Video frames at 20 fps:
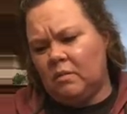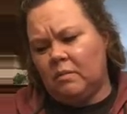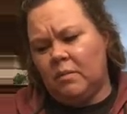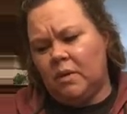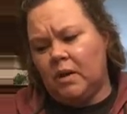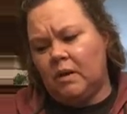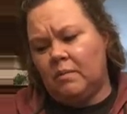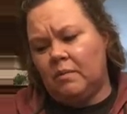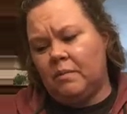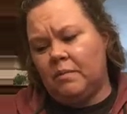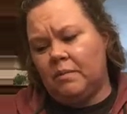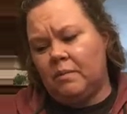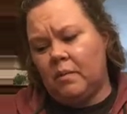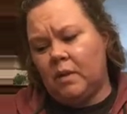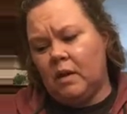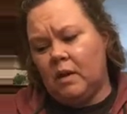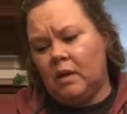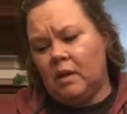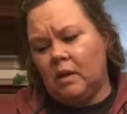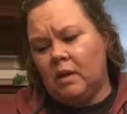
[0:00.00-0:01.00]
but
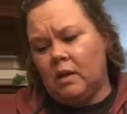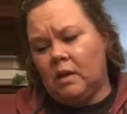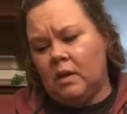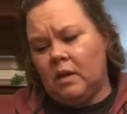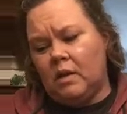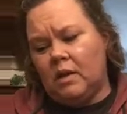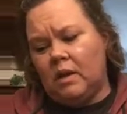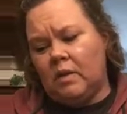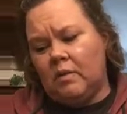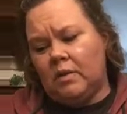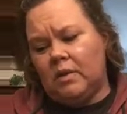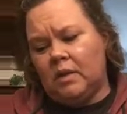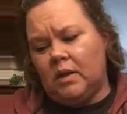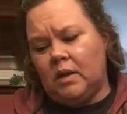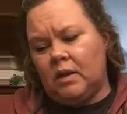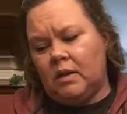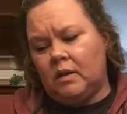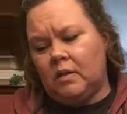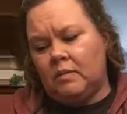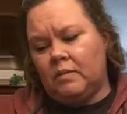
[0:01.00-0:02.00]
that wasn't it.